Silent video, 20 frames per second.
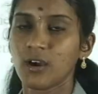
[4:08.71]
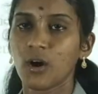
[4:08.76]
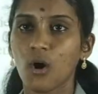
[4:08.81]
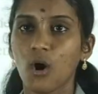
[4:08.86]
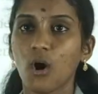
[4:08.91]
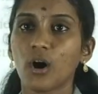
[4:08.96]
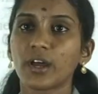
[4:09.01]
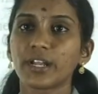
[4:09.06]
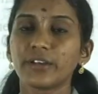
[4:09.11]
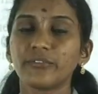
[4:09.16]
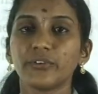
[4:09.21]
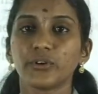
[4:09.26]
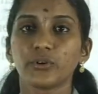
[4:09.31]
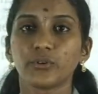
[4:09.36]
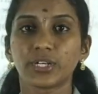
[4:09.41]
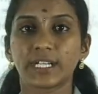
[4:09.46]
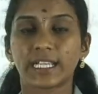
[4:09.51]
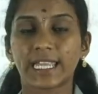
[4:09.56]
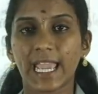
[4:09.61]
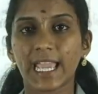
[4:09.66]
or if
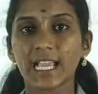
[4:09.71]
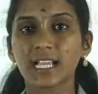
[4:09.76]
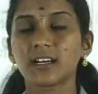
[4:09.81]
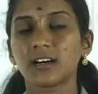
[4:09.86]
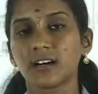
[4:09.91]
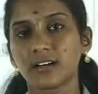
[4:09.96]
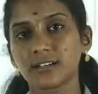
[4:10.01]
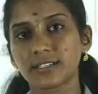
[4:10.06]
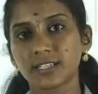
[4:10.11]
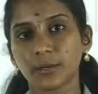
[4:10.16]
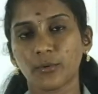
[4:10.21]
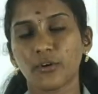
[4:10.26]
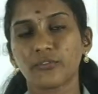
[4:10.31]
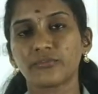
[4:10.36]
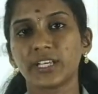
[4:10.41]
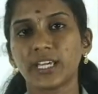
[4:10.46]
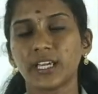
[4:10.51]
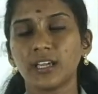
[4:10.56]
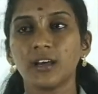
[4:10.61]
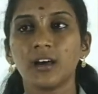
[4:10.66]
you take some of
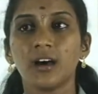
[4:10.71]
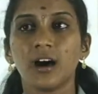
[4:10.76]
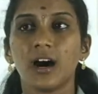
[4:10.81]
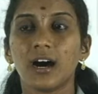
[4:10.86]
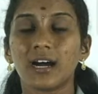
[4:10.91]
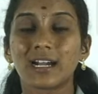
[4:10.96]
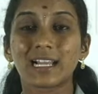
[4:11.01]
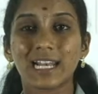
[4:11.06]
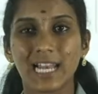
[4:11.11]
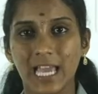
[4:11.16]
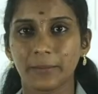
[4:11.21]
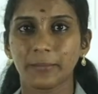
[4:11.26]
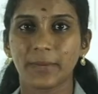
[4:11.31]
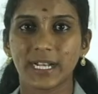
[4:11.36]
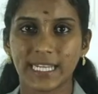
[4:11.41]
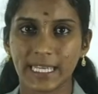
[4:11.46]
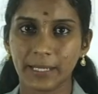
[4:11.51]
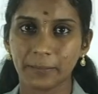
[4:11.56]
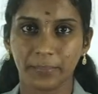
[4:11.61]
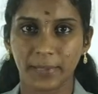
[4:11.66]
the
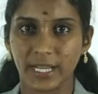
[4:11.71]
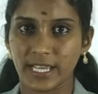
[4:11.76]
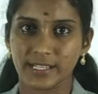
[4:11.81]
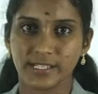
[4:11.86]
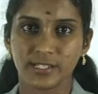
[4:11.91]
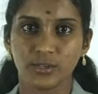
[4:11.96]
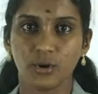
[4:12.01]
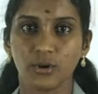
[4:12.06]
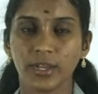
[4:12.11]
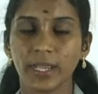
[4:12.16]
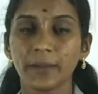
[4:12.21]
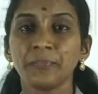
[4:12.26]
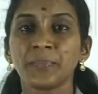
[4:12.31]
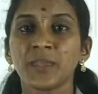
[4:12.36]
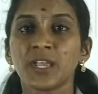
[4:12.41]
climatic place, okay.